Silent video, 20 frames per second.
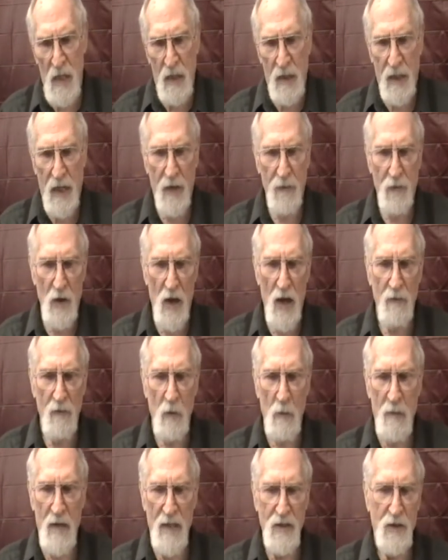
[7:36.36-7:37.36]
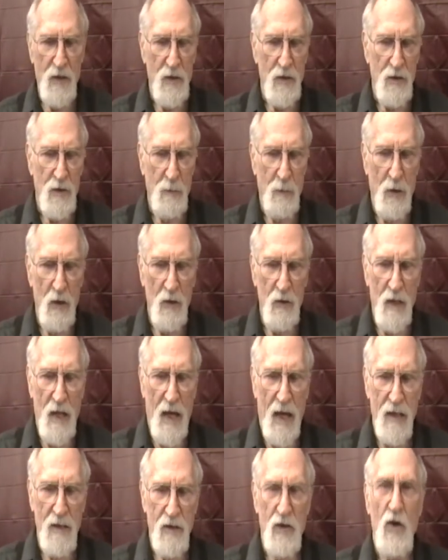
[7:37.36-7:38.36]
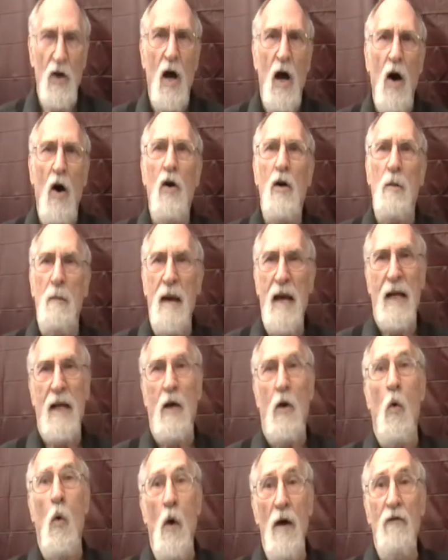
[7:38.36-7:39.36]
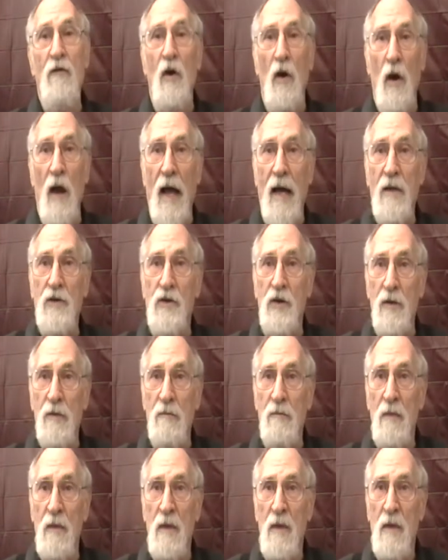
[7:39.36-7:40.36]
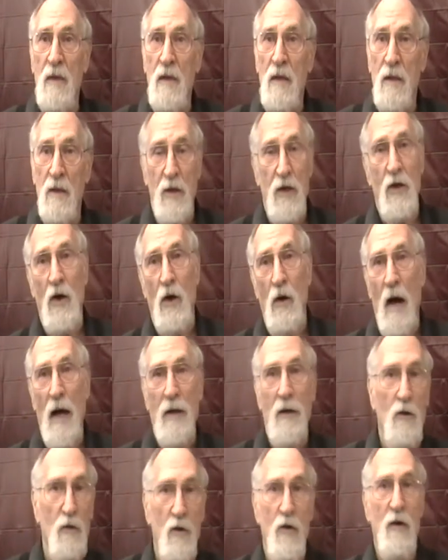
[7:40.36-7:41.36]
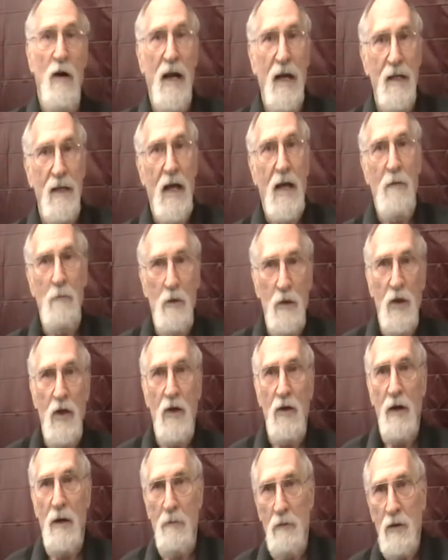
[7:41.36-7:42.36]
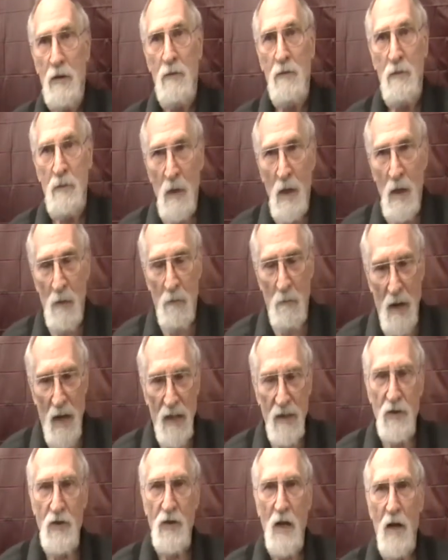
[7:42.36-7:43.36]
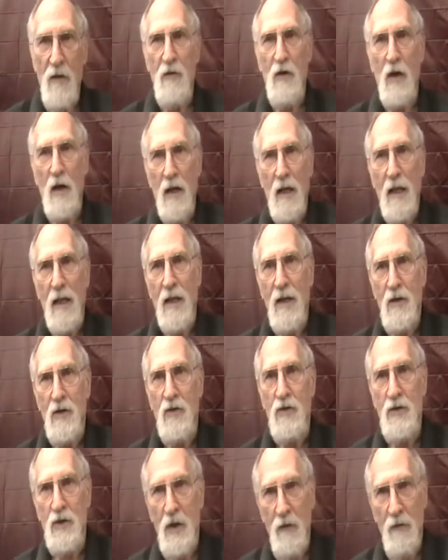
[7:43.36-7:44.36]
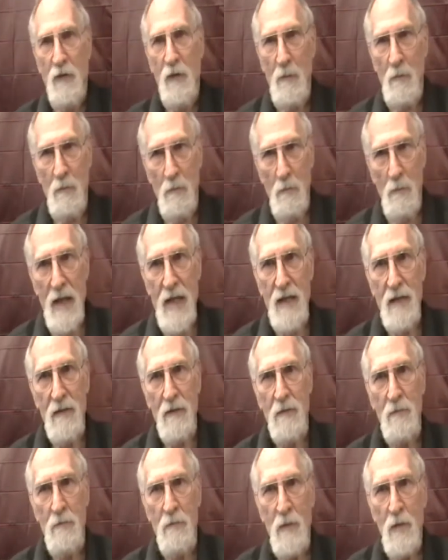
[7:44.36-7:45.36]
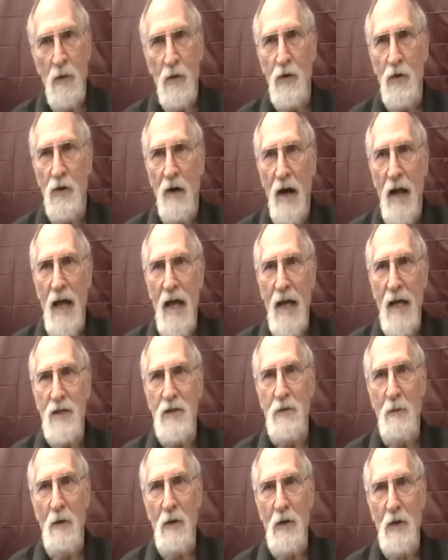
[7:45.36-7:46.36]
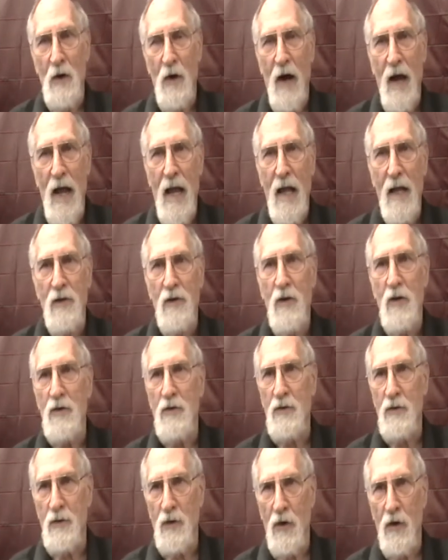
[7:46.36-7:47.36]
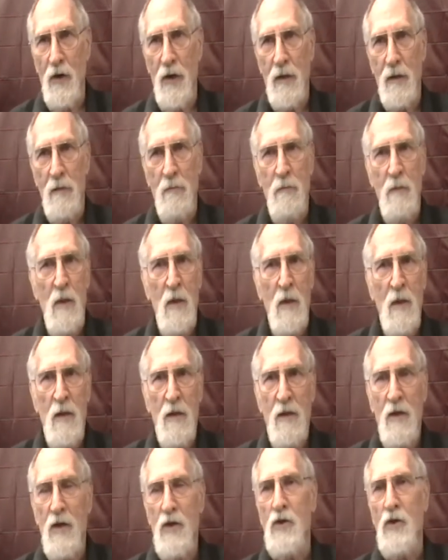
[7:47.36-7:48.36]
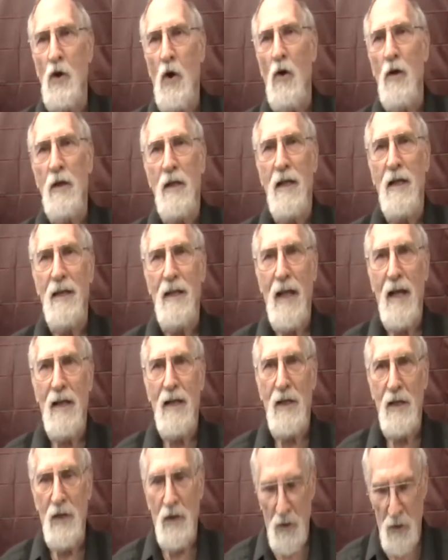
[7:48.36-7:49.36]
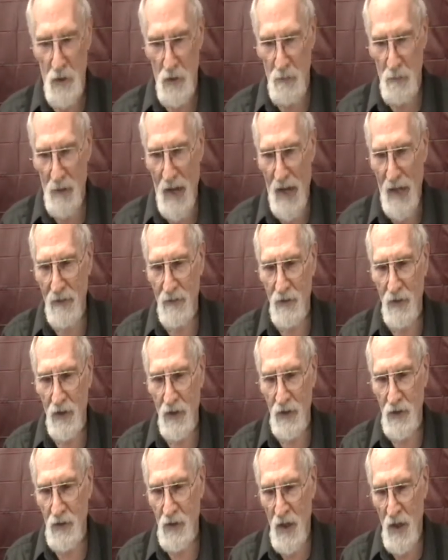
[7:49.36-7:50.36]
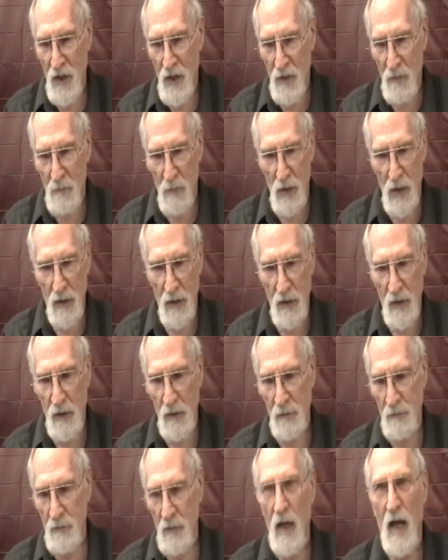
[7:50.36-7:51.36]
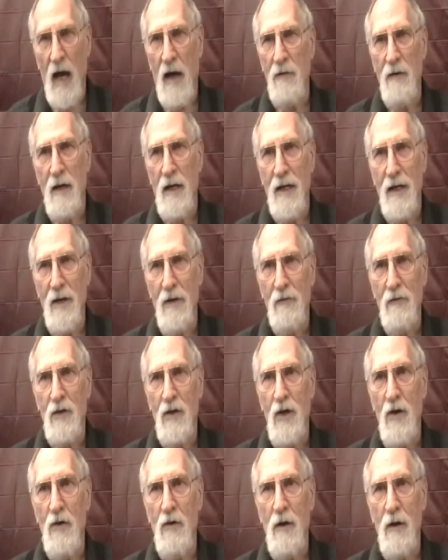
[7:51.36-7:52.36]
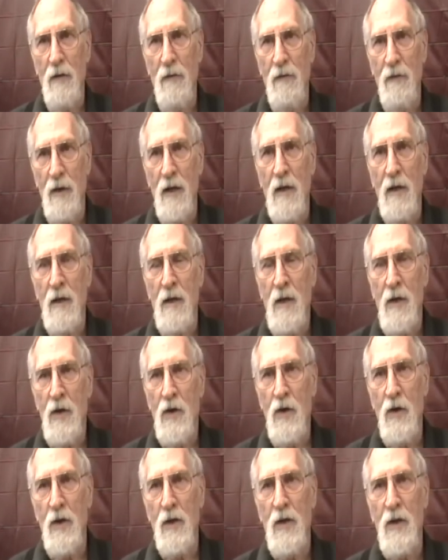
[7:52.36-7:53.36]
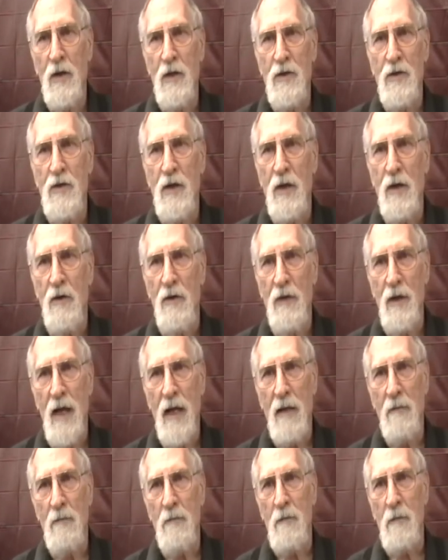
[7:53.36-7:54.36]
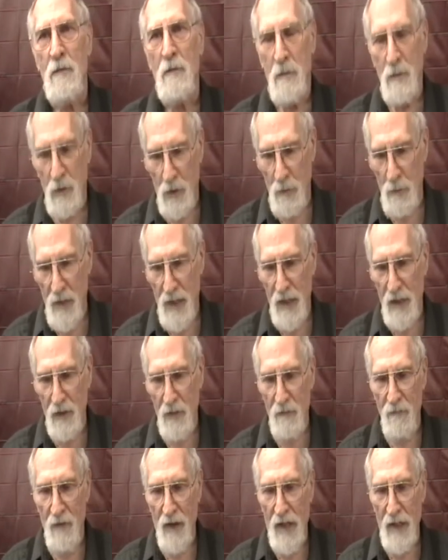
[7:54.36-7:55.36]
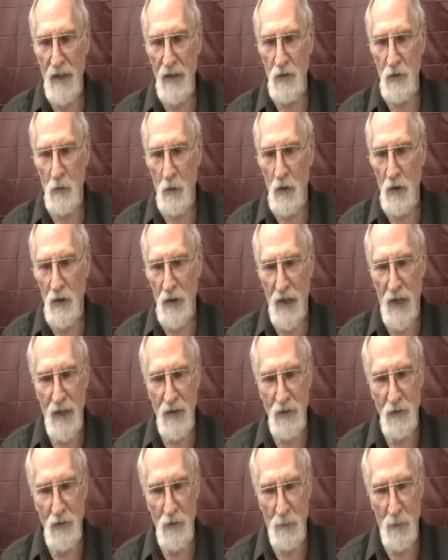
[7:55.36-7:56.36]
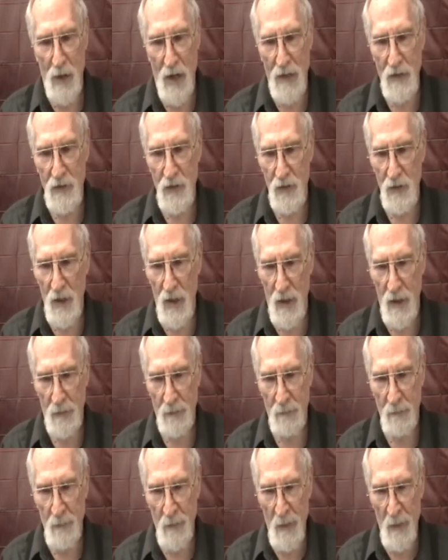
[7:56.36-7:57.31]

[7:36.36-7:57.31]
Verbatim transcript: Now, if you have a mixing spoon that has an automatic whiffle action, you know, I don't know how that would do. It would might save you a little energy from beating your eggs with your hand or stirring the shortening down into your pie crust. But uh, I really don't know if uh, you'd consider that to be an advantage worth the extra price or not.